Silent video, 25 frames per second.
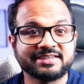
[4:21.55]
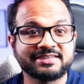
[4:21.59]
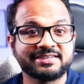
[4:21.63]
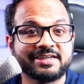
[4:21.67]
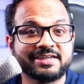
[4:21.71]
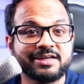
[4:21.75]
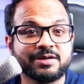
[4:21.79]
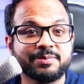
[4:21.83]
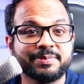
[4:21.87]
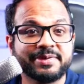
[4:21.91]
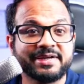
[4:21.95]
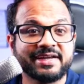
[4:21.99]

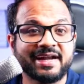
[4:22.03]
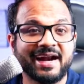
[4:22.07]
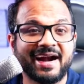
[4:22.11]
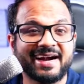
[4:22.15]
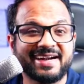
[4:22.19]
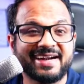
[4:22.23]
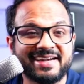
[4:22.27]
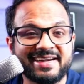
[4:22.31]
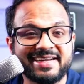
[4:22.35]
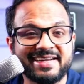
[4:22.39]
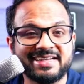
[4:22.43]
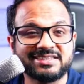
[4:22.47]
There'll be
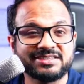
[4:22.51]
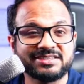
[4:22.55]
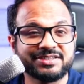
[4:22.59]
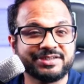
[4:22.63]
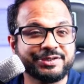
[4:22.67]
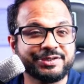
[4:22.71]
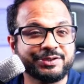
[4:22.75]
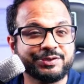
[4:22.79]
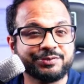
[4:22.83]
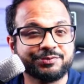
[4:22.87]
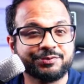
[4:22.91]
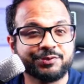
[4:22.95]
at least
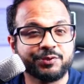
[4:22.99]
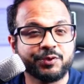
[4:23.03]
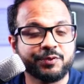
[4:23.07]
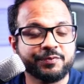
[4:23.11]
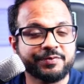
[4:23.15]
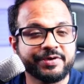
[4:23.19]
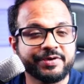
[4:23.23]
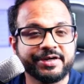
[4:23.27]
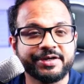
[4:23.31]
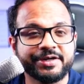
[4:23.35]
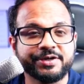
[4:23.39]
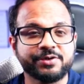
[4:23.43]
3 to 4
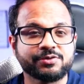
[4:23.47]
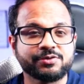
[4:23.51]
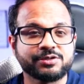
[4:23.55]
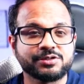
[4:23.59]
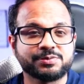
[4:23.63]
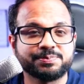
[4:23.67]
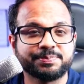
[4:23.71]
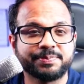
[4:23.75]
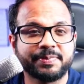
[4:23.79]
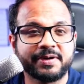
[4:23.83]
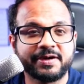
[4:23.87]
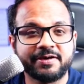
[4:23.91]
videos
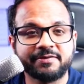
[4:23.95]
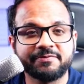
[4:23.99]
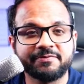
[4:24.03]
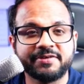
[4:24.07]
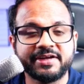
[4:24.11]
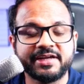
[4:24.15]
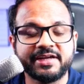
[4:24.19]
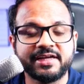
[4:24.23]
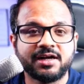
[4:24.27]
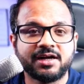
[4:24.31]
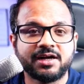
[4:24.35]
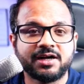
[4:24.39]
per
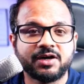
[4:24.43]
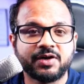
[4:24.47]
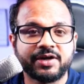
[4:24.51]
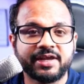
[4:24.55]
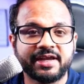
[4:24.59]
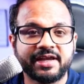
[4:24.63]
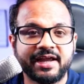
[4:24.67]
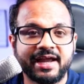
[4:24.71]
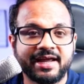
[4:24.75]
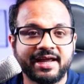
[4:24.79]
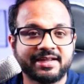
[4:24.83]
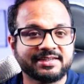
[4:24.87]
week,
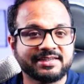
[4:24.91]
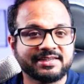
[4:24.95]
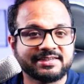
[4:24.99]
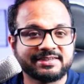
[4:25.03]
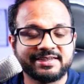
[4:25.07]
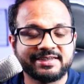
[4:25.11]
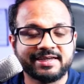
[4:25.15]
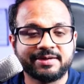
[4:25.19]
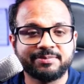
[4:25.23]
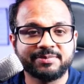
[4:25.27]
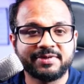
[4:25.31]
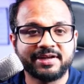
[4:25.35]
okay, at the
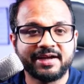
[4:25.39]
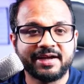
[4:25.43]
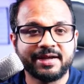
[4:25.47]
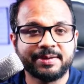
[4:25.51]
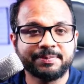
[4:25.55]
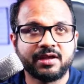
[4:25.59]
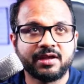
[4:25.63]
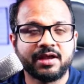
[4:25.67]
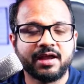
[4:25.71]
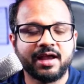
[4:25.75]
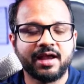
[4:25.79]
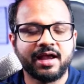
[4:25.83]
same time.